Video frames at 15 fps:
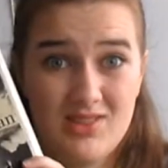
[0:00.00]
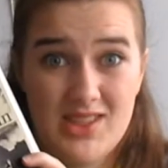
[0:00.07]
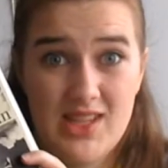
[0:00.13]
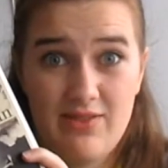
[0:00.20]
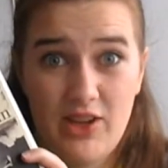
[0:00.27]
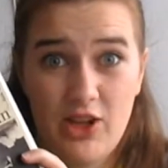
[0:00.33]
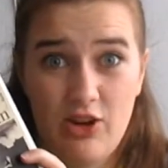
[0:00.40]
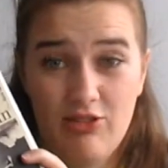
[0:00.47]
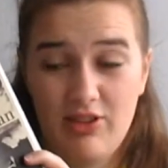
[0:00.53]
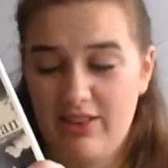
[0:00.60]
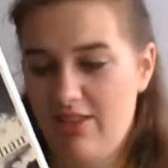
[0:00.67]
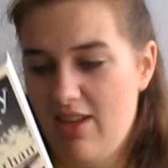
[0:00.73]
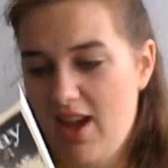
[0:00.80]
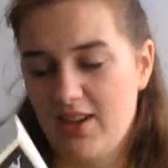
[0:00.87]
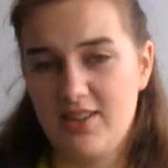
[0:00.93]
definitely go
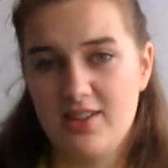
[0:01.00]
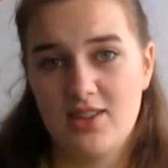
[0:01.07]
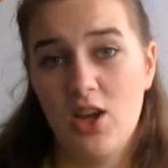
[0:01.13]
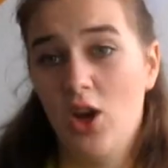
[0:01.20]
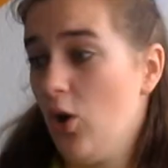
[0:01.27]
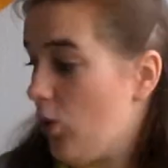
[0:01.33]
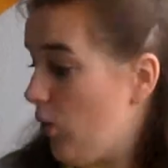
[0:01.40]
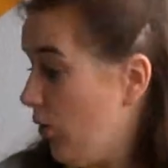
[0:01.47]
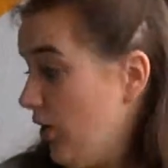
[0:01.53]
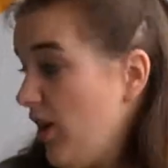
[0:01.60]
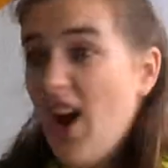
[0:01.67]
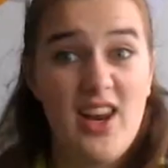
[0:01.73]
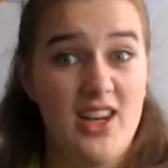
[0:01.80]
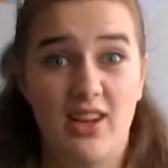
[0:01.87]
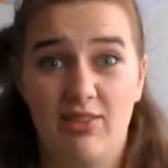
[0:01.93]
read that,
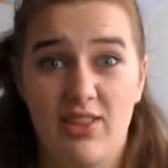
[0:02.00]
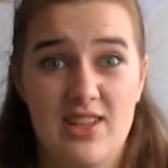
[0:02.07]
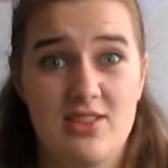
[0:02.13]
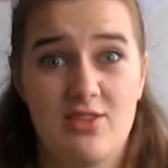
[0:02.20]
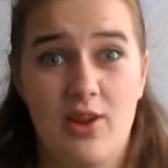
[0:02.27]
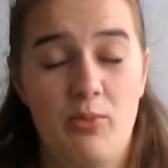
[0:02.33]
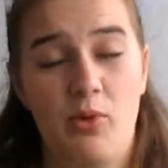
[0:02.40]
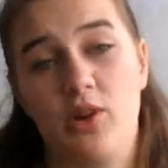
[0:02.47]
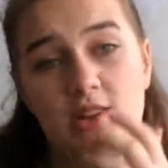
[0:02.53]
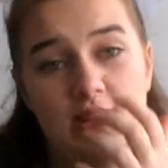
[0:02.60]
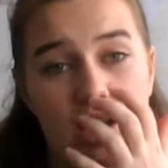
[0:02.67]
or any of these three books.